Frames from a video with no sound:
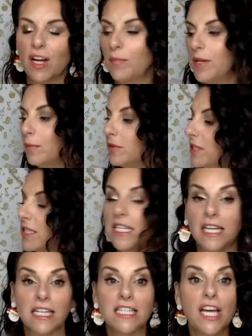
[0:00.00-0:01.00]
I'll be able to
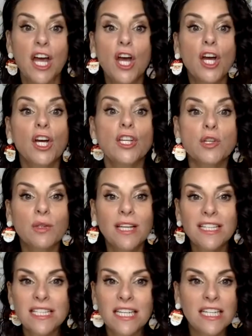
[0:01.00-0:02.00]
see it. So
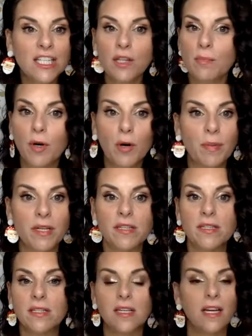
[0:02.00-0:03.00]
let's get into the
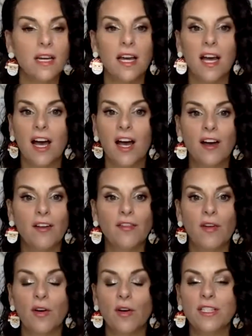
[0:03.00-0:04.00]
purpose of
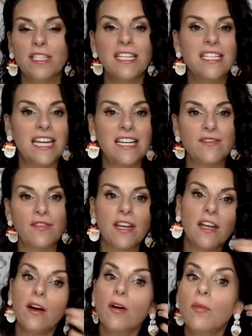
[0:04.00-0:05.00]
today's
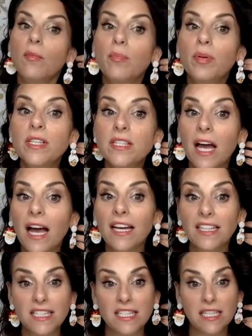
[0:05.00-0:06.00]
video,
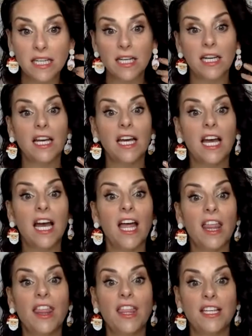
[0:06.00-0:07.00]
besides
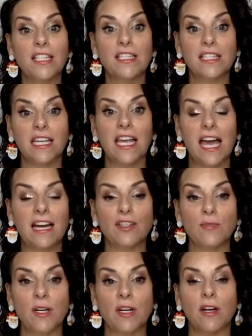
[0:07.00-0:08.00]
this
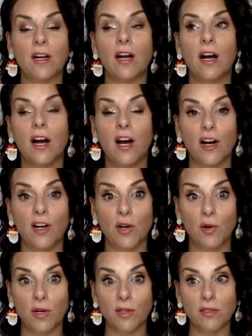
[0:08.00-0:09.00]
cashmere hot
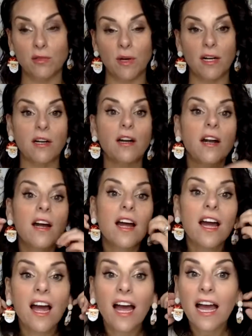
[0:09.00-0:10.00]
cocoa sweater
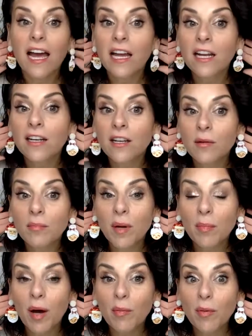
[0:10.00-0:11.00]
and my
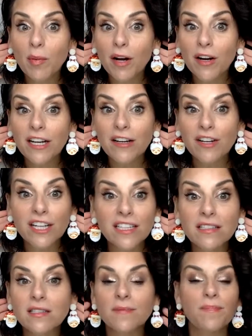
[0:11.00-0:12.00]
bubble bar
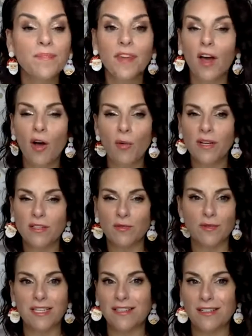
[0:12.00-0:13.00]
earrings. Always a
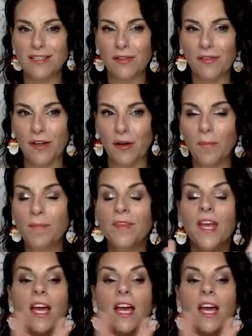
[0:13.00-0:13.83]
reason to film.